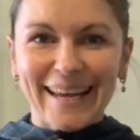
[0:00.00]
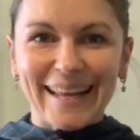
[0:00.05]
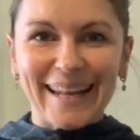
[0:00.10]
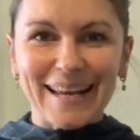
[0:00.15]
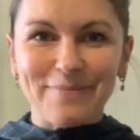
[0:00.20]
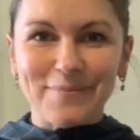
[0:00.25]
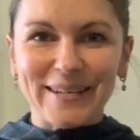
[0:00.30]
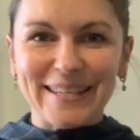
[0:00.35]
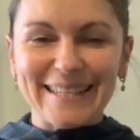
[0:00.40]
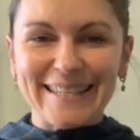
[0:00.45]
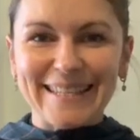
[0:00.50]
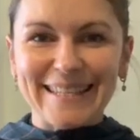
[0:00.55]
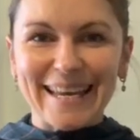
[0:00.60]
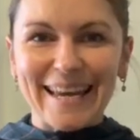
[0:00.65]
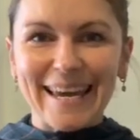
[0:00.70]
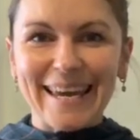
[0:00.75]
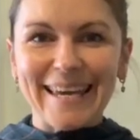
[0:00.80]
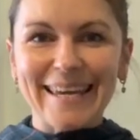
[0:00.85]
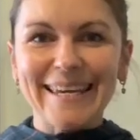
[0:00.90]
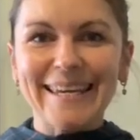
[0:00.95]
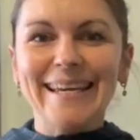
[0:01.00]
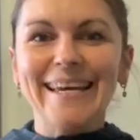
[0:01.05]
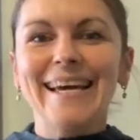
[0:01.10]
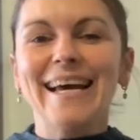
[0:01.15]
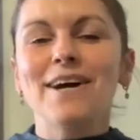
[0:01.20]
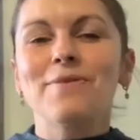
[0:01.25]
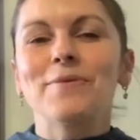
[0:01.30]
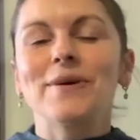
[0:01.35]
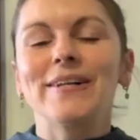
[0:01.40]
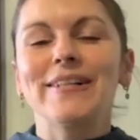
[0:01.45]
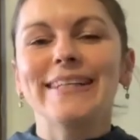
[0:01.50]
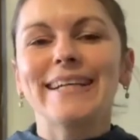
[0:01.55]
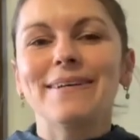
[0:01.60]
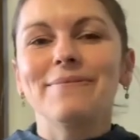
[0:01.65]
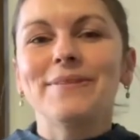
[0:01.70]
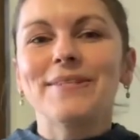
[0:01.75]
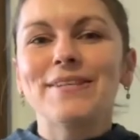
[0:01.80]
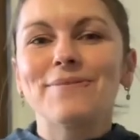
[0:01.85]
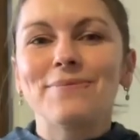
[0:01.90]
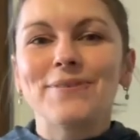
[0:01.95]
Namaste.
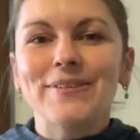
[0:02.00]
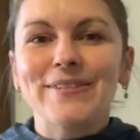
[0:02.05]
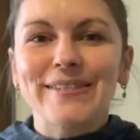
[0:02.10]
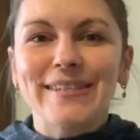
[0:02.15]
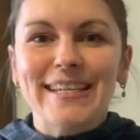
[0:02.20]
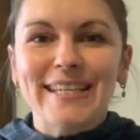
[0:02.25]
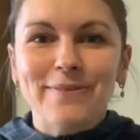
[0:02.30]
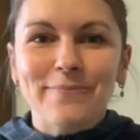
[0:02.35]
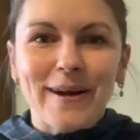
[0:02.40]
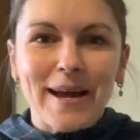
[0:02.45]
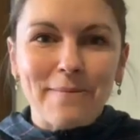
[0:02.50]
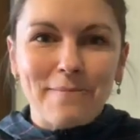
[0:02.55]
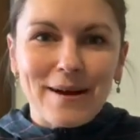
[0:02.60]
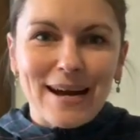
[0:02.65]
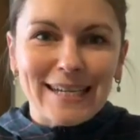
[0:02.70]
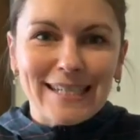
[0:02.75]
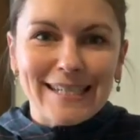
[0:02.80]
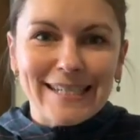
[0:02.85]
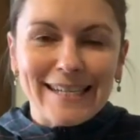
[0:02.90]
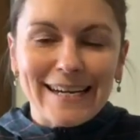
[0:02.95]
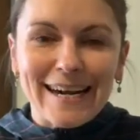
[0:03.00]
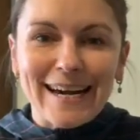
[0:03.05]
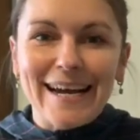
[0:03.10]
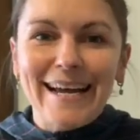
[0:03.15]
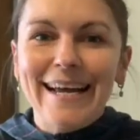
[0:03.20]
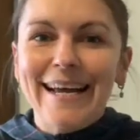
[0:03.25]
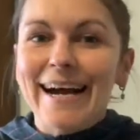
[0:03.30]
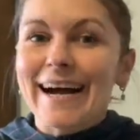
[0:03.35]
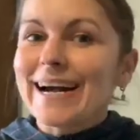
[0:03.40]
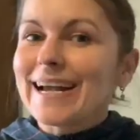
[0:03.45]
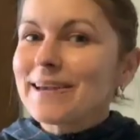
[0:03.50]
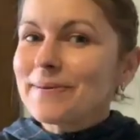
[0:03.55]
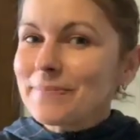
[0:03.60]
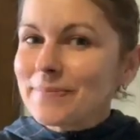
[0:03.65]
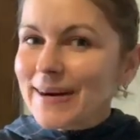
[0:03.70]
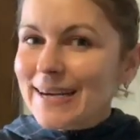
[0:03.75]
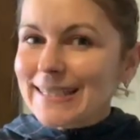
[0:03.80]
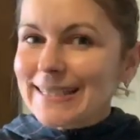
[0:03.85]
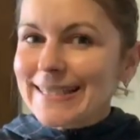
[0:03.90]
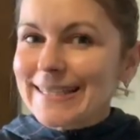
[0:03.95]
Welcome to Musings by Masha. I
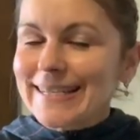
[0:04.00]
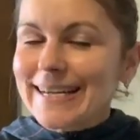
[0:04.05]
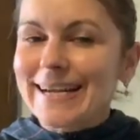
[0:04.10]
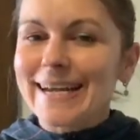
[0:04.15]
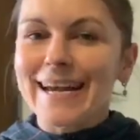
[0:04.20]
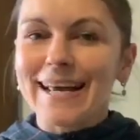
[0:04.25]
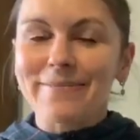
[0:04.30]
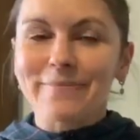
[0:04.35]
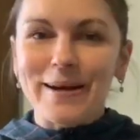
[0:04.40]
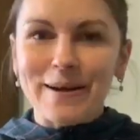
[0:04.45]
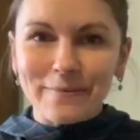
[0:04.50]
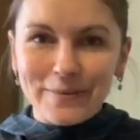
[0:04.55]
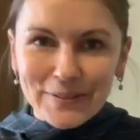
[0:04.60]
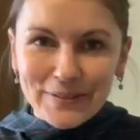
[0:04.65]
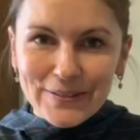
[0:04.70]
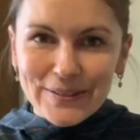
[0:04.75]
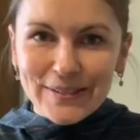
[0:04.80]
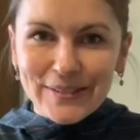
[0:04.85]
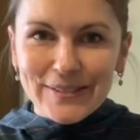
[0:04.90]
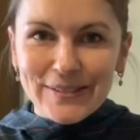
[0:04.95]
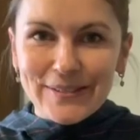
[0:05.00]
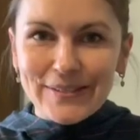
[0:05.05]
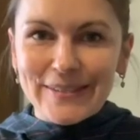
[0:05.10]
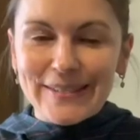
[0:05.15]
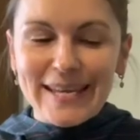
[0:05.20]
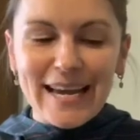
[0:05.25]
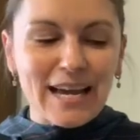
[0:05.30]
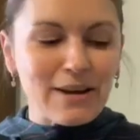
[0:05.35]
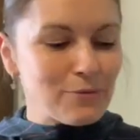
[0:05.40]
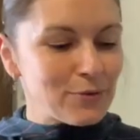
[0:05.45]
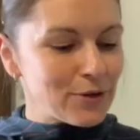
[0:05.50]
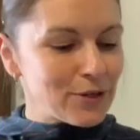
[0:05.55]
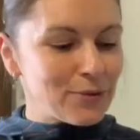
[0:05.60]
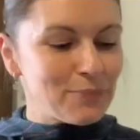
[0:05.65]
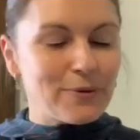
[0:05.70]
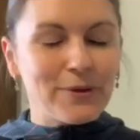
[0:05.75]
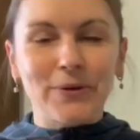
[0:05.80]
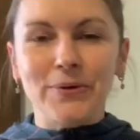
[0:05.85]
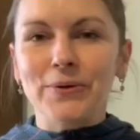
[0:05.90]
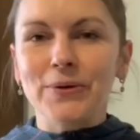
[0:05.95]
am Masha and my musings today will
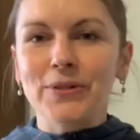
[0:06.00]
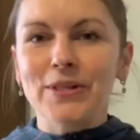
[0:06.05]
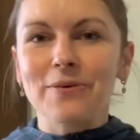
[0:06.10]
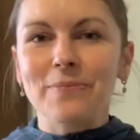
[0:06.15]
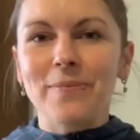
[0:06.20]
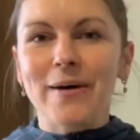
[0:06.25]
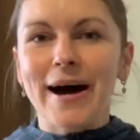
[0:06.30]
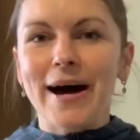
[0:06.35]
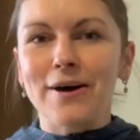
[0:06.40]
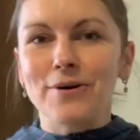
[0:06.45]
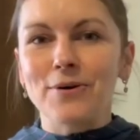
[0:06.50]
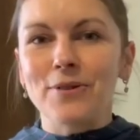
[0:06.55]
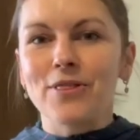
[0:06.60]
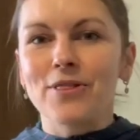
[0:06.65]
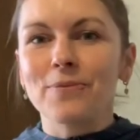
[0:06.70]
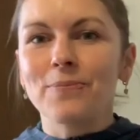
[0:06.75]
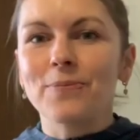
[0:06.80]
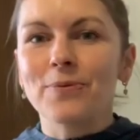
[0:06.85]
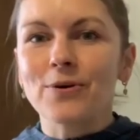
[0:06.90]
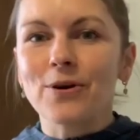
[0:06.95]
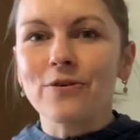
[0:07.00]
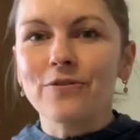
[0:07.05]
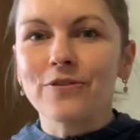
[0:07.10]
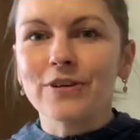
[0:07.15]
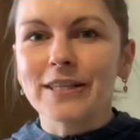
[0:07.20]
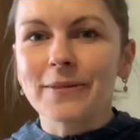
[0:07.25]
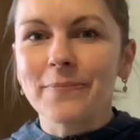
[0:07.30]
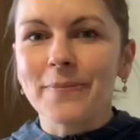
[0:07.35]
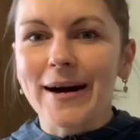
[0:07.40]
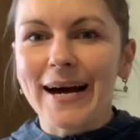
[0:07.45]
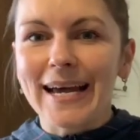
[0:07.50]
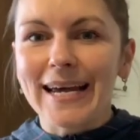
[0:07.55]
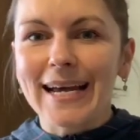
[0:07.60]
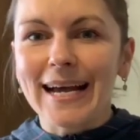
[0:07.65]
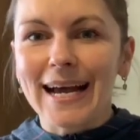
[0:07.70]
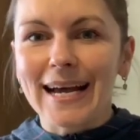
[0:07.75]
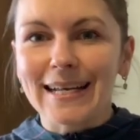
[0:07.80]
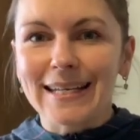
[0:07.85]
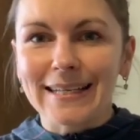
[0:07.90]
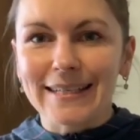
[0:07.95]
be all about The Prophet by
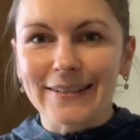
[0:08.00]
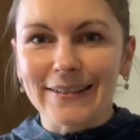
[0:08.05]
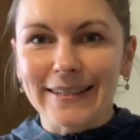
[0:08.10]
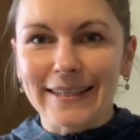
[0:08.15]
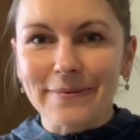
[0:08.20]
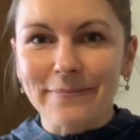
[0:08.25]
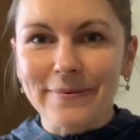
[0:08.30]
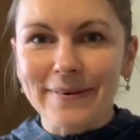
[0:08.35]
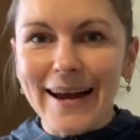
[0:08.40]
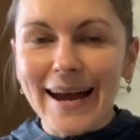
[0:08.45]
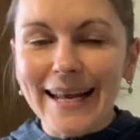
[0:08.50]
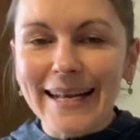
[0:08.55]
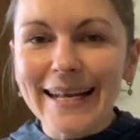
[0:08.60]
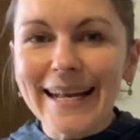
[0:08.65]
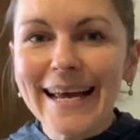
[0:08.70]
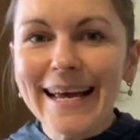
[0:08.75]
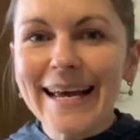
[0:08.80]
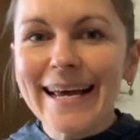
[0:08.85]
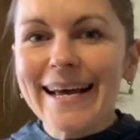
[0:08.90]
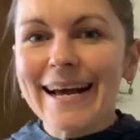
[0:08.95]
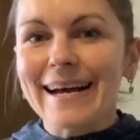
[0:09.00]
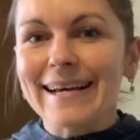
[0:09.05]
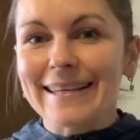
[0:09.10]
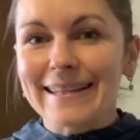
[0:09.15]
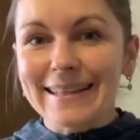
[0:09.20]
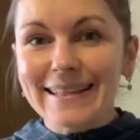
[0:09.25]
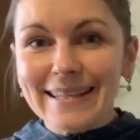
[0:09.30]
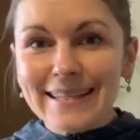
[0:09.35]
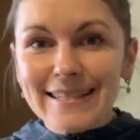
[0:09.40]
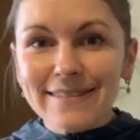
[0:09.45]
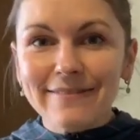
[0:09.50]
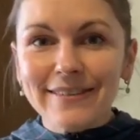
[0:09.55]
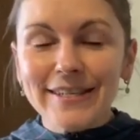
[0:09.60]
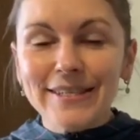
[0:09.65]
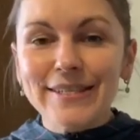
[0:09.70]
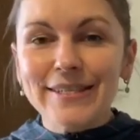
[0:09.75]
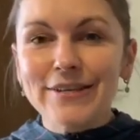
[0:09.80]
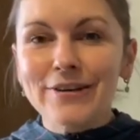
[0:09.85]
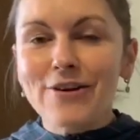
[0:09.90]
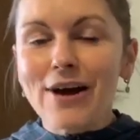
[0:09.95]
Kahlil Gibran. In this
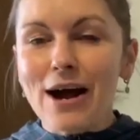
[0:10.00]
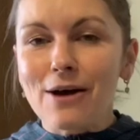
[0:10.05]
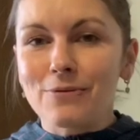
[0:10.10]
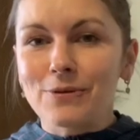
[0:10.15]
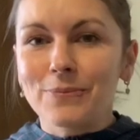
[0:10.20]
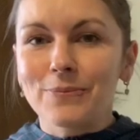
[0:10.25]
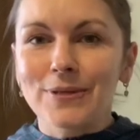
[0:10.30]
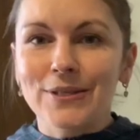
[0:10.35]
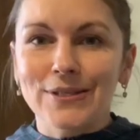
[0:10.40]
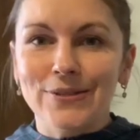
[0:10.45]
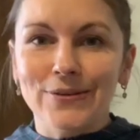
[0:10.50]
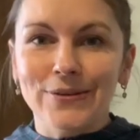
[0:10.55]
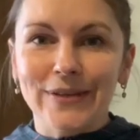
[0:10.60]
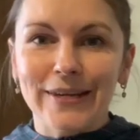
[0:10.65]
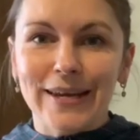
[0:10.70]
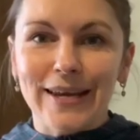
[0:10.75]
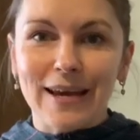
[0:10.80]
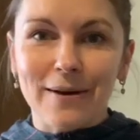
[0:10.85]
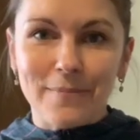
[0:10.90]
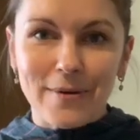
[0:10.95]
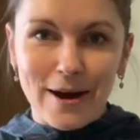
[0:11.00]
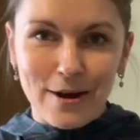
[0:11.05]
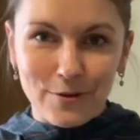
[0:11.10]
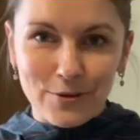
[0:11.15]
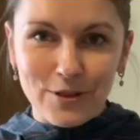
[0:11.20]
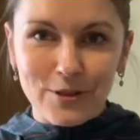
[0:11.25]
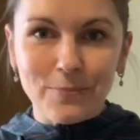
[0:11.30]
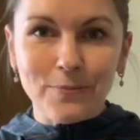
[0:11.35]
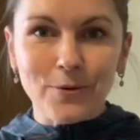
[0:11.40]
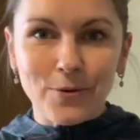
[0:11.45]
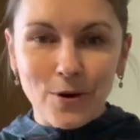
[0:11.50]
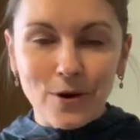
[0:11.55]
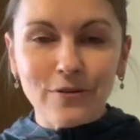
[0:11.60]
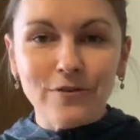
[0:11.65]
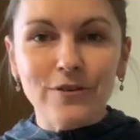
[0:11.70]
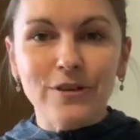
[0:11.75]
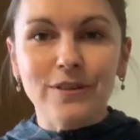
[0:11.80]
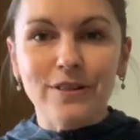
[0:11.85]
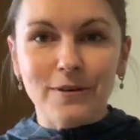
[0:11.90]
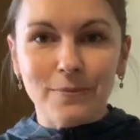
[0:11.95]
video I will be talking about The
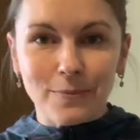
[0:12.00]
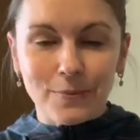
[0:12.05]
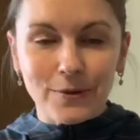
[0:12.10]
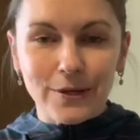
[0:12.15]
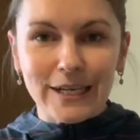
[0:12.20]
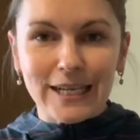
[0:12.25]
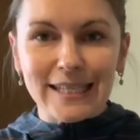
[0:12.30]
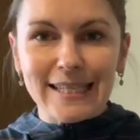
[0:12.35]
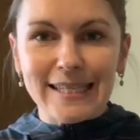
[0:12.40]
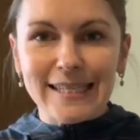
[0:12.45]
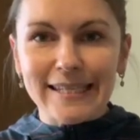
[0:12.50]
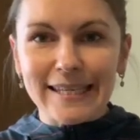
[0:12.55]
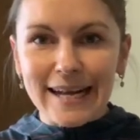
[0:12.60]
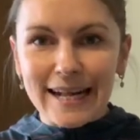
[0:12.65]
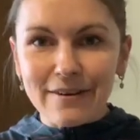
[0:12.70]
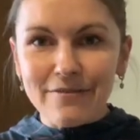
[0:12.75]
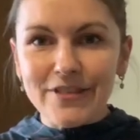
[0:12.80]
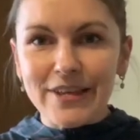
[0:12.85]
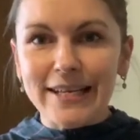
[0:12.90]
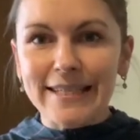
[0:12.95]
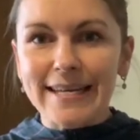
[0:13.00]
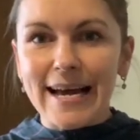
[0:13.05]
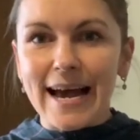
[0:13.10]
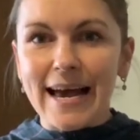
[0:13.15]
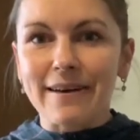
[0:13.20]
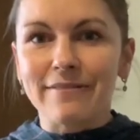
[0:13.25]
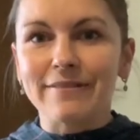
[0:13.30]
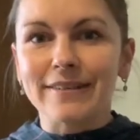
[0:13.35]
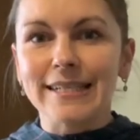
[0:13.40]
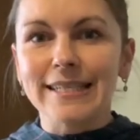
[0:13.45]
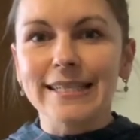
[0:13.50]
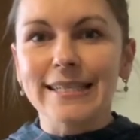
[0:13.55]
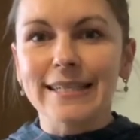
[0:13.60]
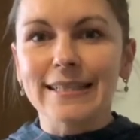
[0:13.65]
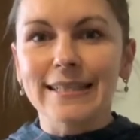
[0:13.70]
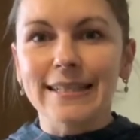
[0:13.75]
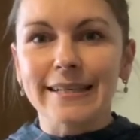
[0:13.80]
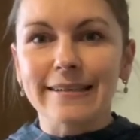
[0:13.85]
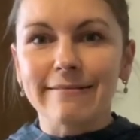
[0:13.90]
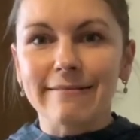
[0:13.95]
Prophet, the book itself that I have
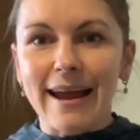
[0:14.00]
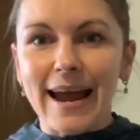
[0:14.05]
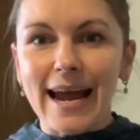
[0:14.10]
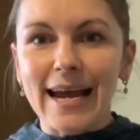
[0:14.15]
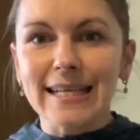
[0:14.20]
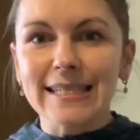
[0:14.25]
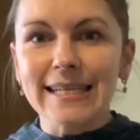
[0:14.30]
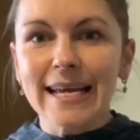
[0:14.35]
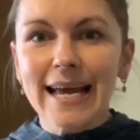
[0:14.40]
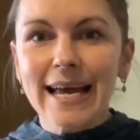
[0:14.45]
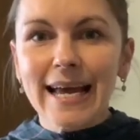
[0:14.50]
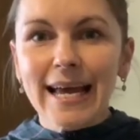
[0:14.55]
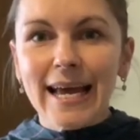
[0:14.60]
recently read,